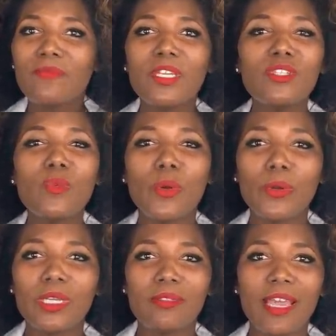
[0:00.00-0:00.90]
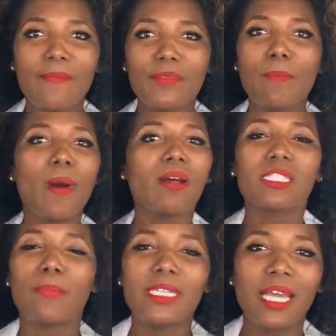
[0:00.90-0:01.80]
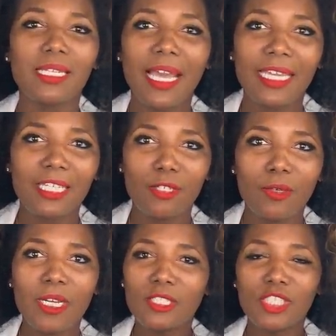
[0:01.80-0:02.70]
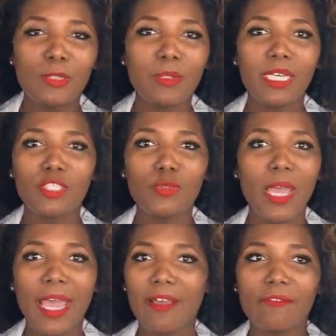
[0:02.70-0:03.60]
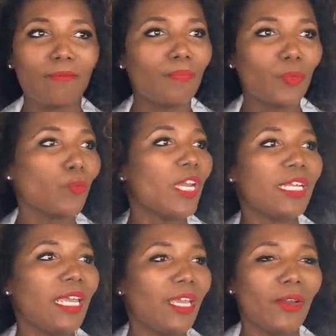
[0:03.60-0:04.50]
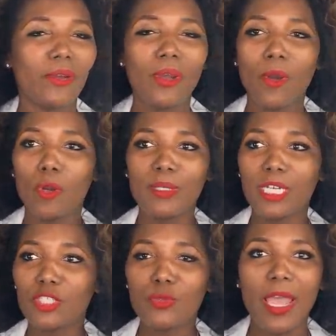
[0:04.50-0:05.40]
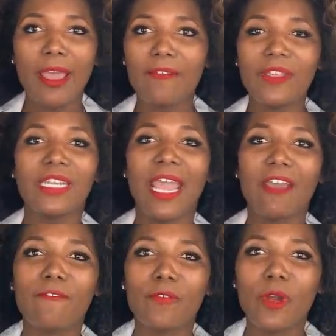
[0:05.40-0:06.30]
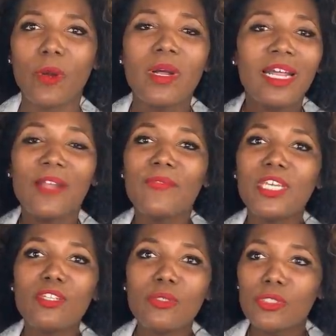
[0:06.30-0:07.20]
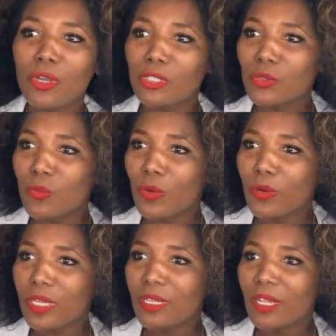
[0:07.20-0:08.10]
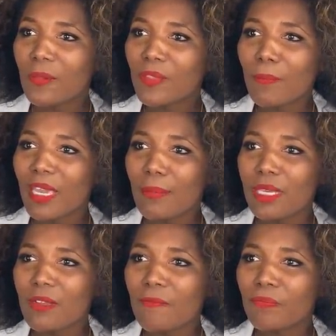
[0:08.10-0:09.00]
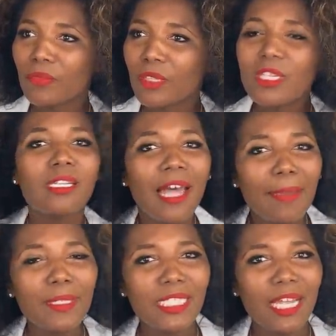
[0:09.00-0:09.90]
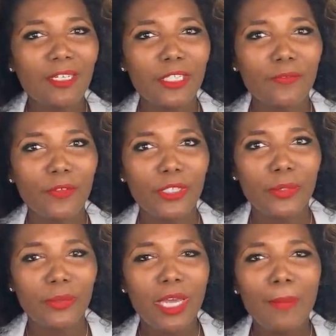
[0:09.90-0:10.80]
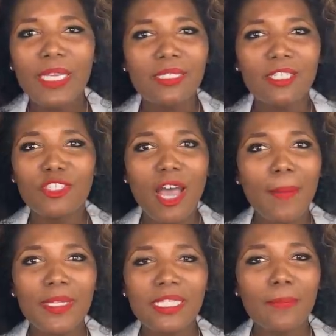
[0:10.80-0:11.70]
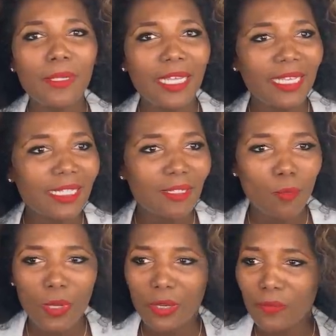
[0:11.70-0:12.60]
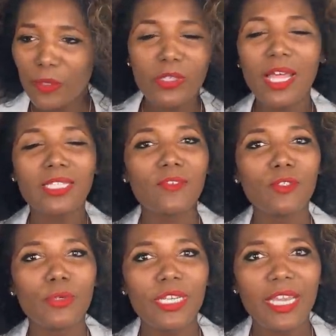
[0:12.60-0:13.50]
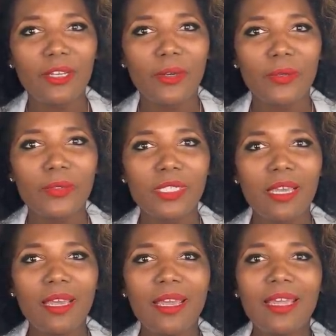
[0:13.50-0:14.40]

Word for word: Then you worry that the boss may not like you just because you have red hair or because you have an afro. And then you start to worry that maybe the climate is not good for you because the job is in a place where there are lots of tornadoes.